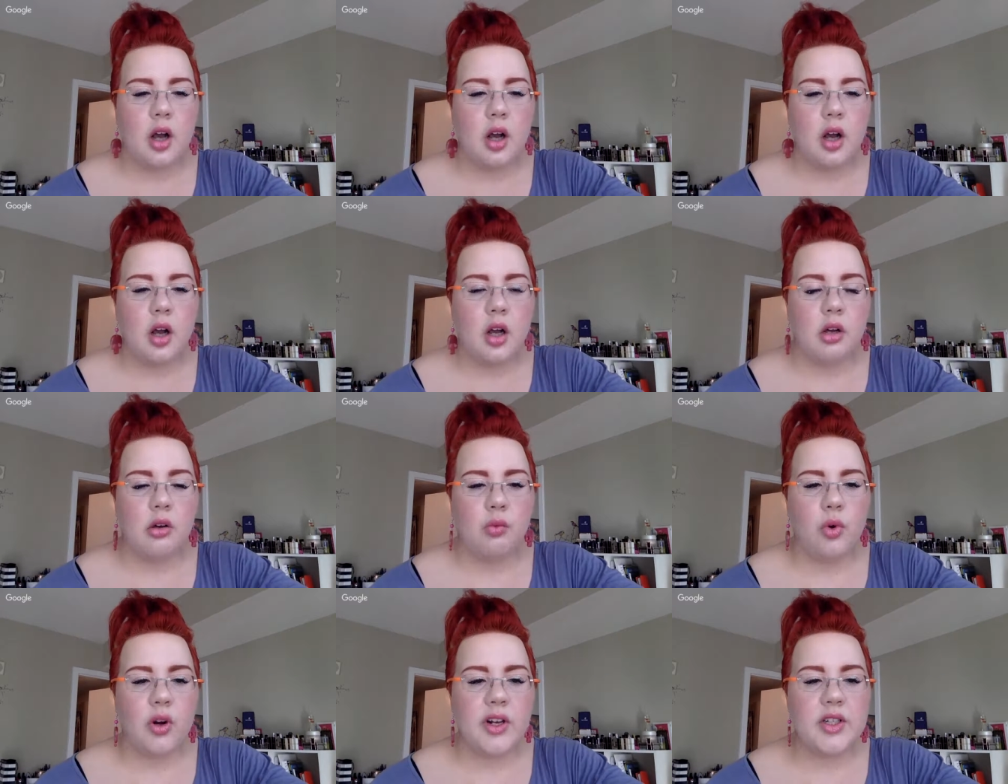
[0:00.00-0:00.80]

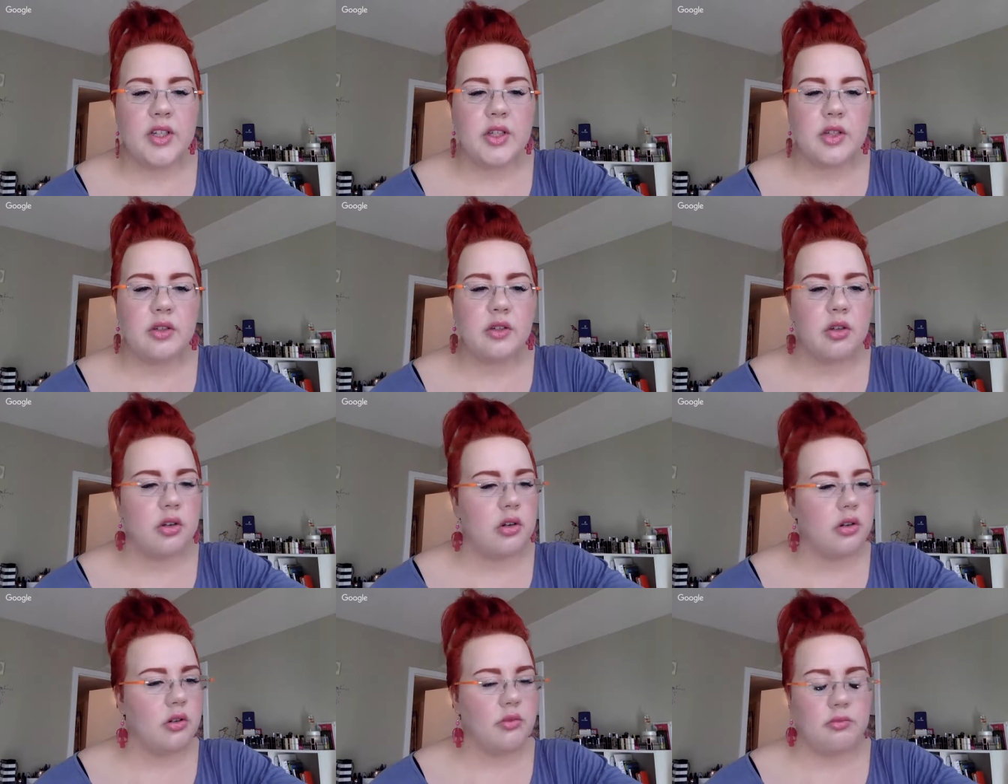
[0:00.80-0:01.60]
what is
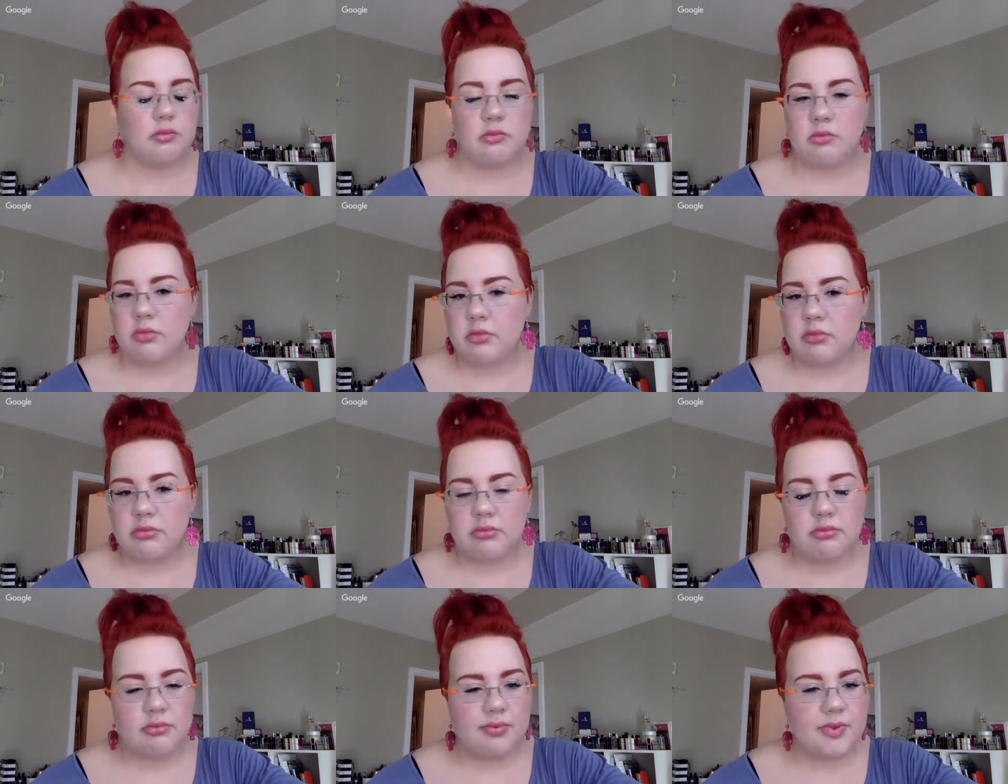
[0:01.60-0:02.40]
your
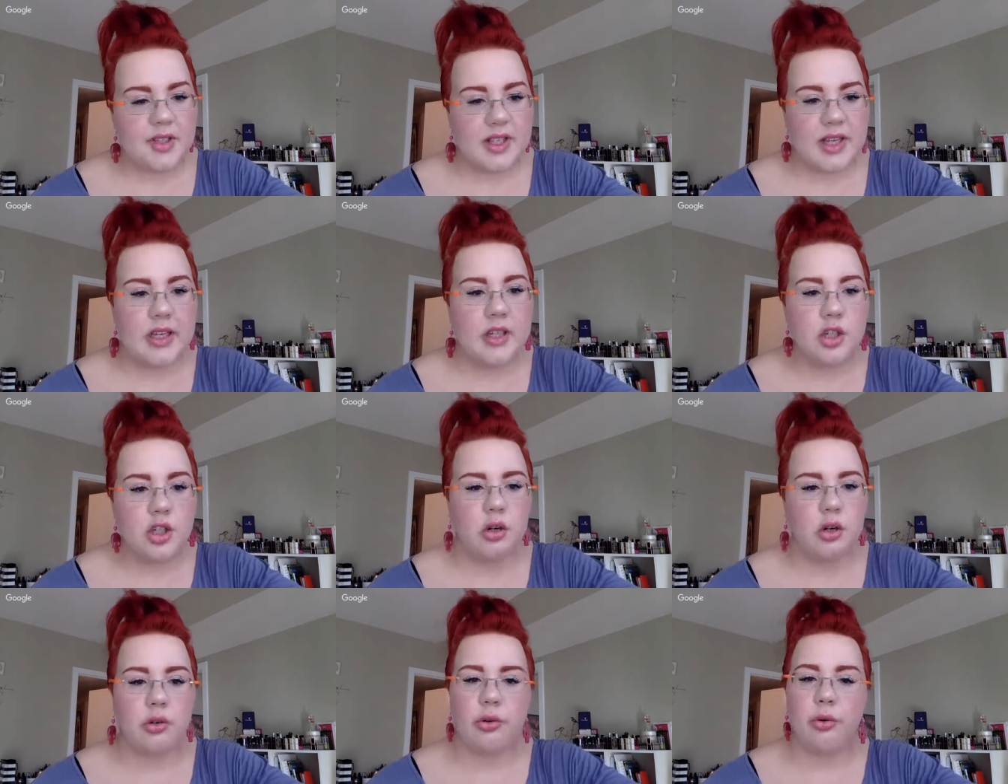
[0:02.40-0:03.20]
skin tone,